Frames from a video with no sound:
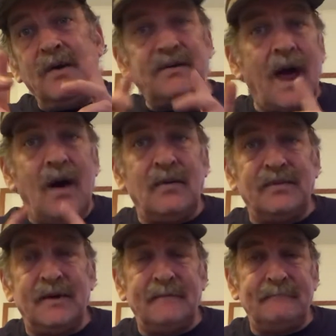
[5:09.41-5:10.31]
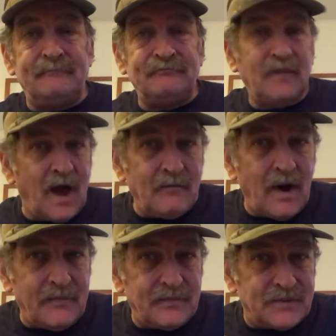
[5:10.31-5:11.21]
Now then, I'm
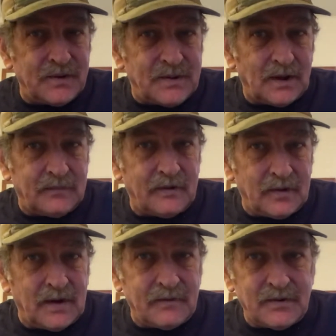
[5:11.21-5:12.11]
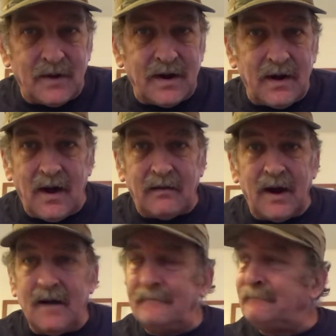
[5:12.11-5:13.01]
off into telephone numbers right now,
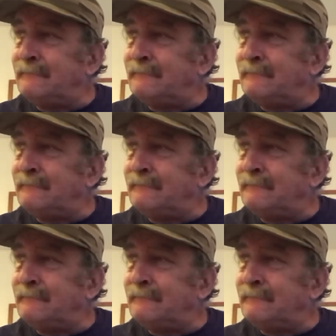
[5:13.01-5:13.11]
right?